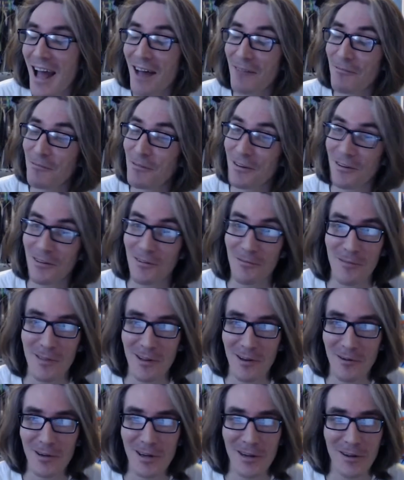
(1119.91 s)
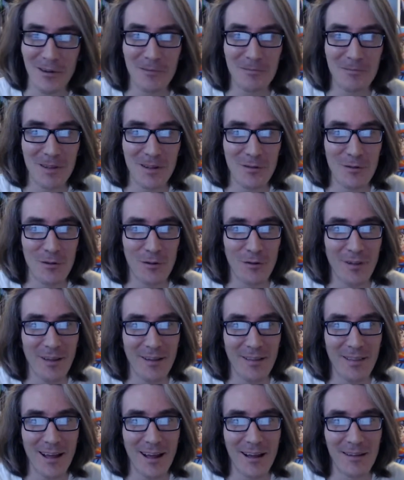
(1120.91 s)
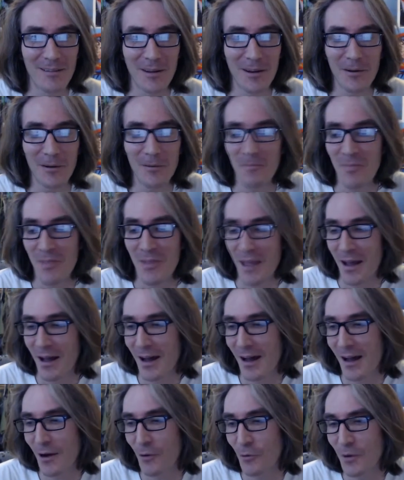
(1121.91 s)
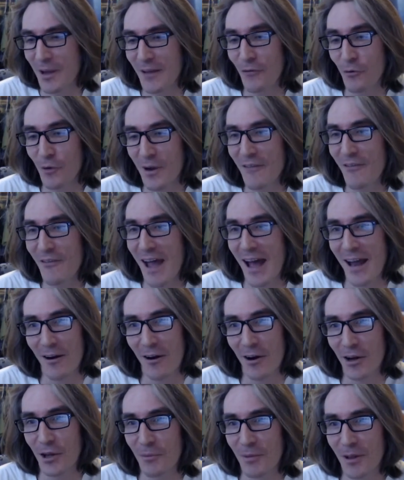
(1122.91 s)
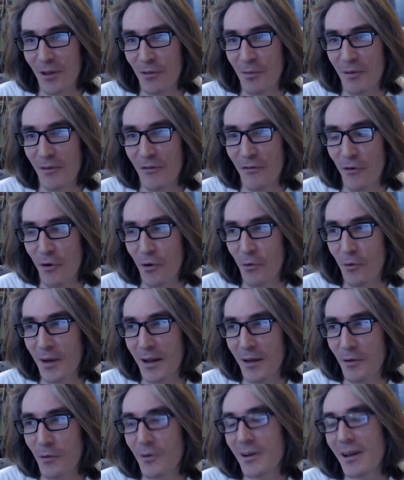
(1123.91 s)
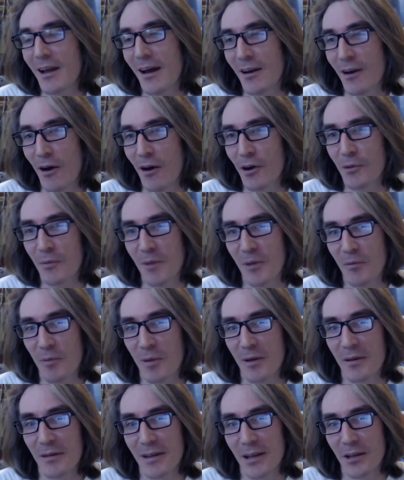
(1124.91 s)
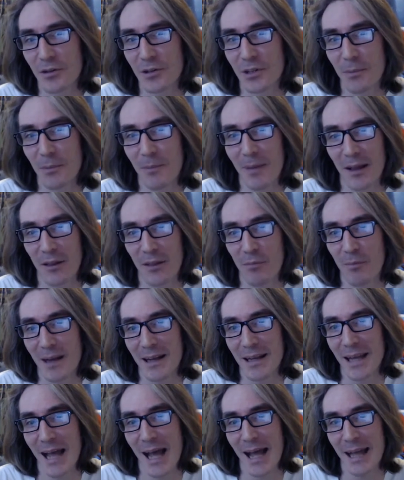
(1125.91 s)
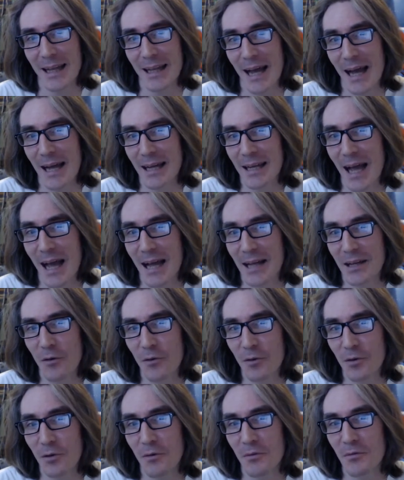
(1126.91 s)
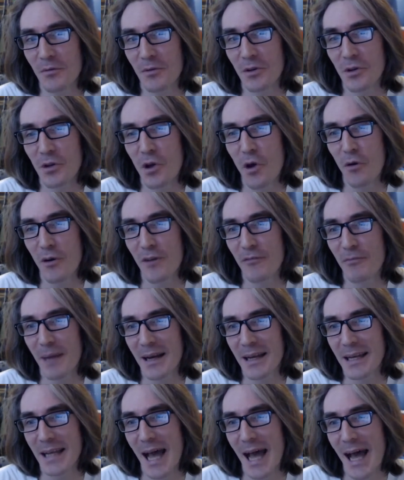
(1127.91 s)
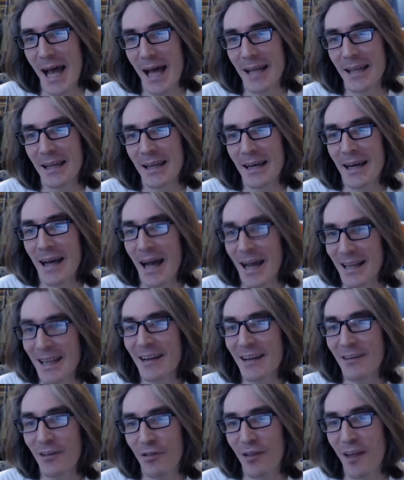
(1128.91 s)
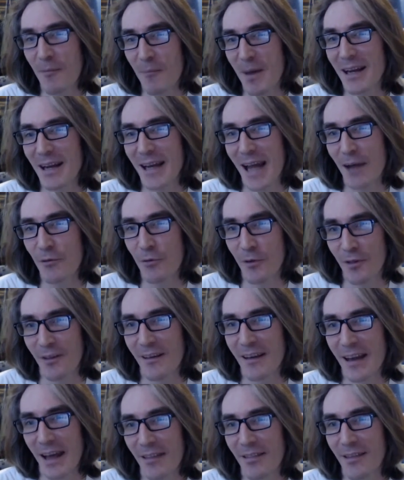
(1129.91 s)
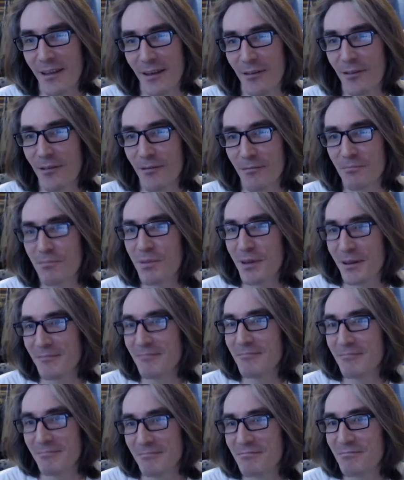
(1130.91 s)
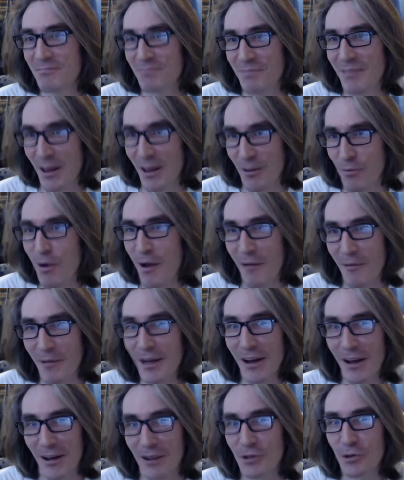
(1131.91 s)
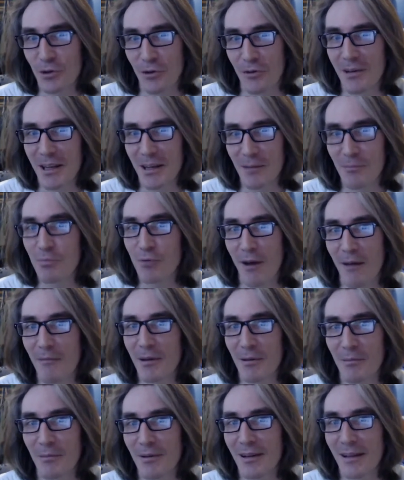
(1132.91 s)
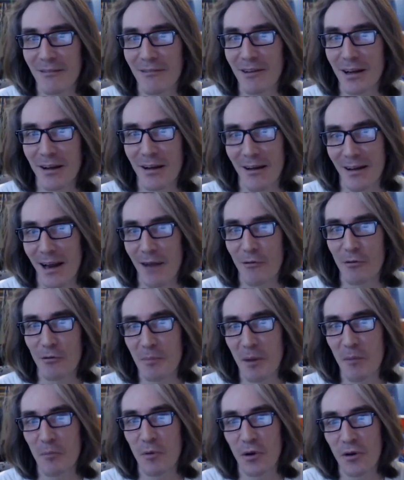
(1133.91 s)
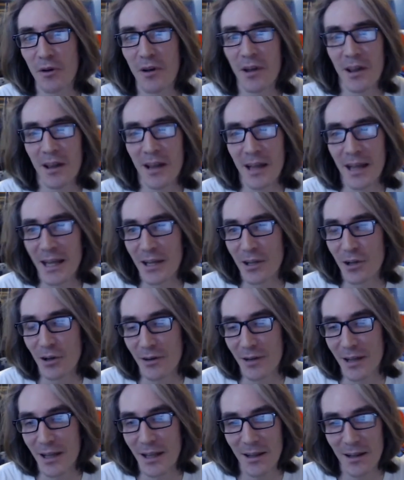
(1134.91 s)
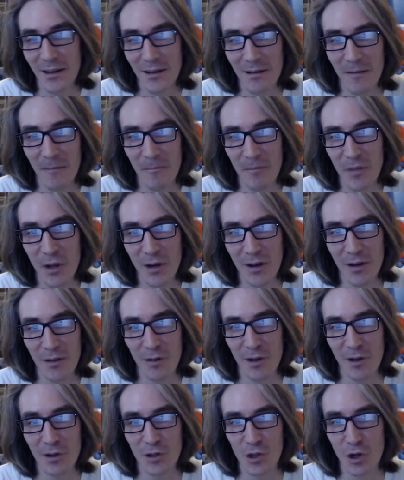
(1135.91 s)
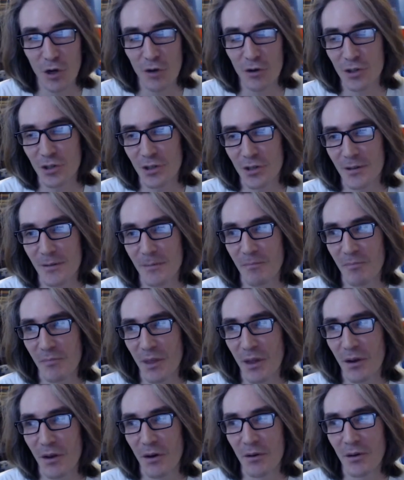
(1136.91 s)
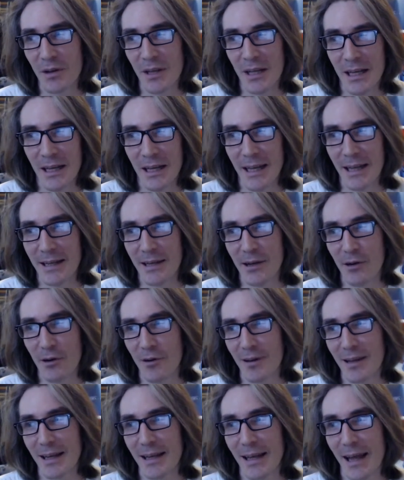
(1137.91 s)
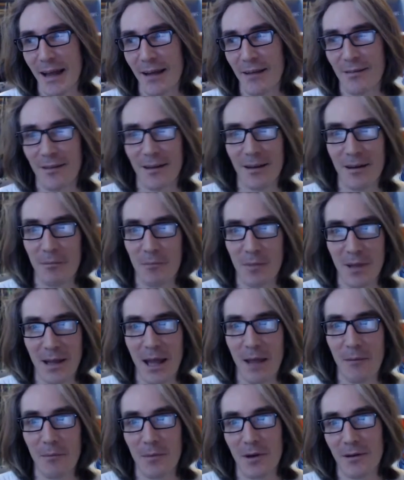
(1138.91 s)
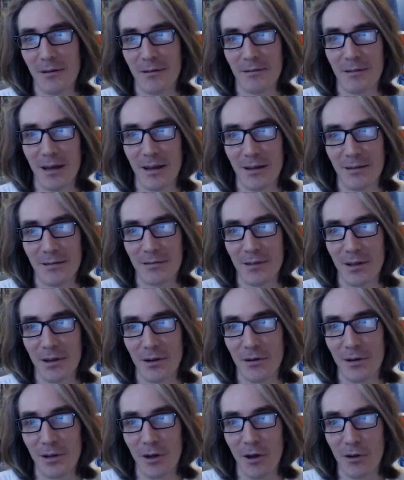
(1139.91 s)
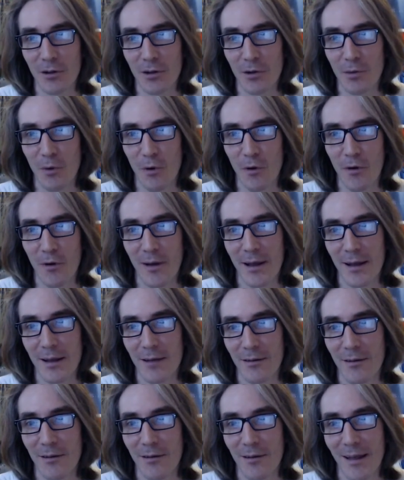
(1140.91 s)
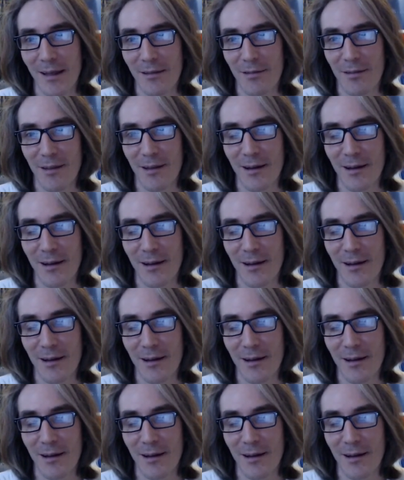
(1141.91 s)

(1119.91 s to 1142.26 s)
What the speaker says: Yeah, well, there we go. It's just like that, We've had arguments before. Well, not arguments, but little debates. My dad, I don't know if my dad. I'd like to say my dad was an atheist, but that's probably not true. He probably believed in God. I remember he took us to church, in the early days, and I became an altar boy and all